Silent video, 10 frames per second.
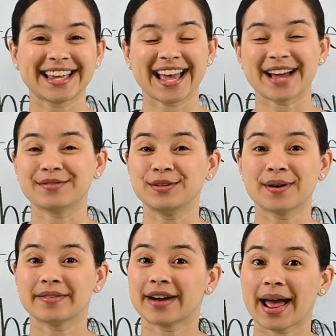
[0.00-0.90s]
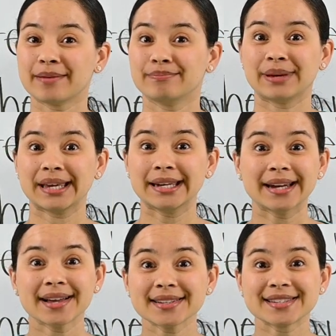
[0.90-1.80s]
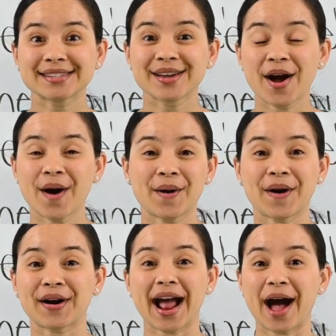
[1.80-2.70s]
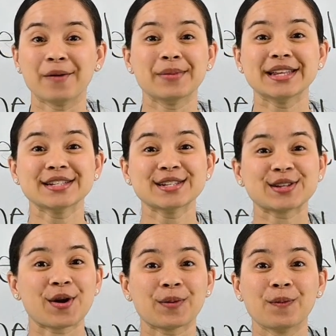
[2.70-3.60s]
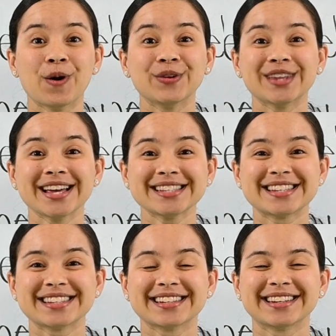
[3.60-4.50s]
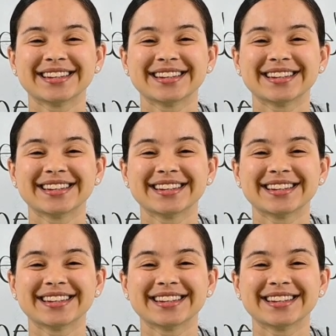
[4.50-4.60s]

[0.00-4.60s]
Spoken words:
Have you ever had peanuts or almonds or walnuts?